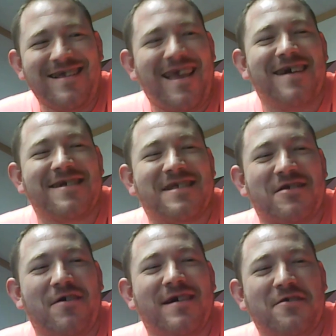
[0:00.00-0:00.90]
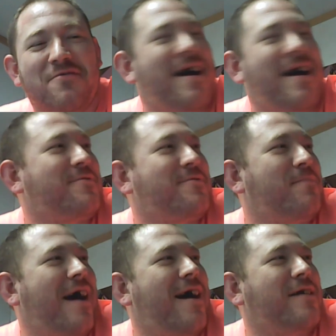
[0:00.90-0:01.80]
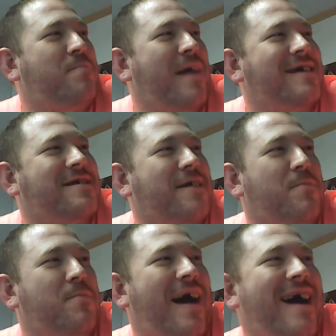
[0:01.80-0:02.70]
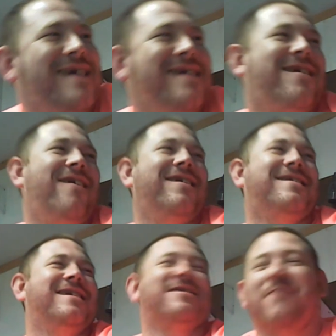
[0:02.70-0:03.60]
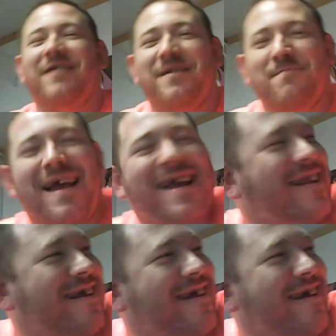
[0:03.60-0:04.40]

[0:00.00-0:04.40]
Yeah, so we have to. I have to pass up the pie eating contest with you, man.